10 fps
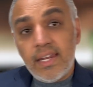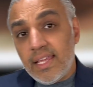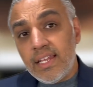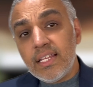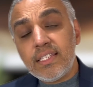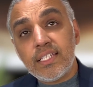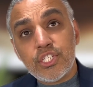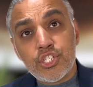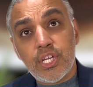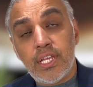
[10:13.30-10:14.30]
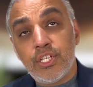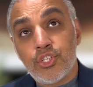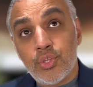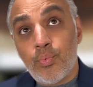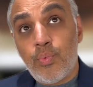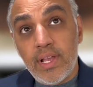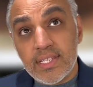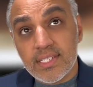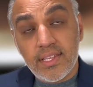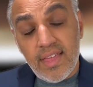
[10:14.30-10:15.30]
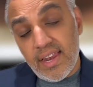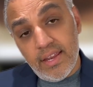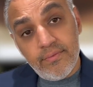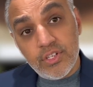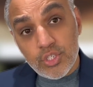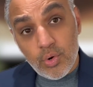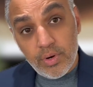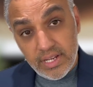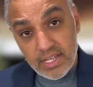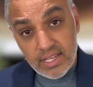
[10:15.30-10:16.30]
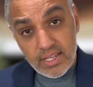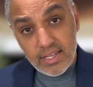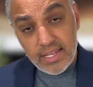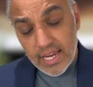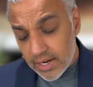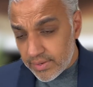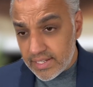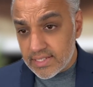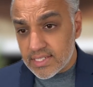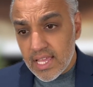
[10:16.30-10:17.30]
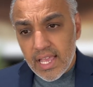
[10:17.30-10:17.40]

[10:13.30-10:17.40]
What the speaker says: in addition to the risk that inventory carries,